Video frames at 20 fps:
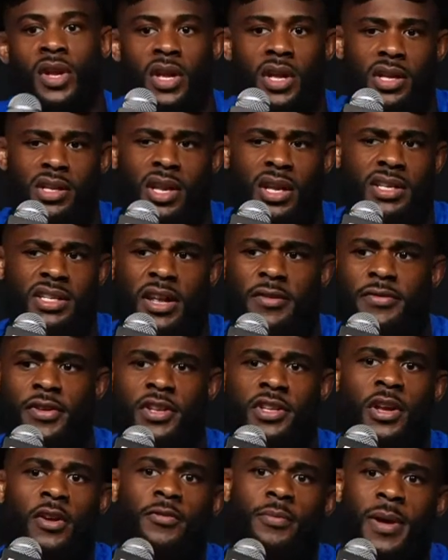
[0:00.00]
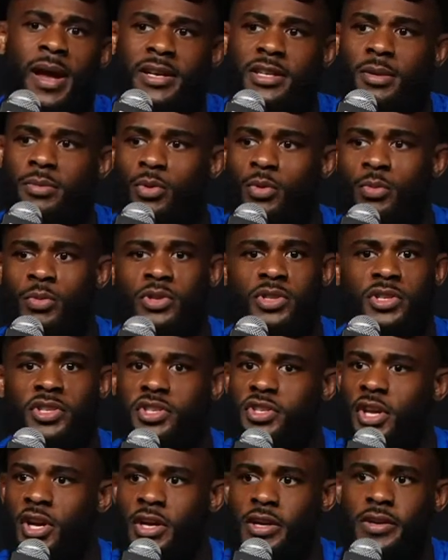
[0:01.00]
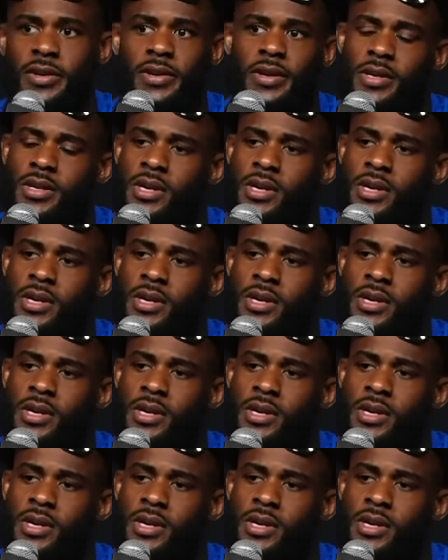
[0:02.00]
Yeah, it's definitely a tough matchup. Umar's a stud.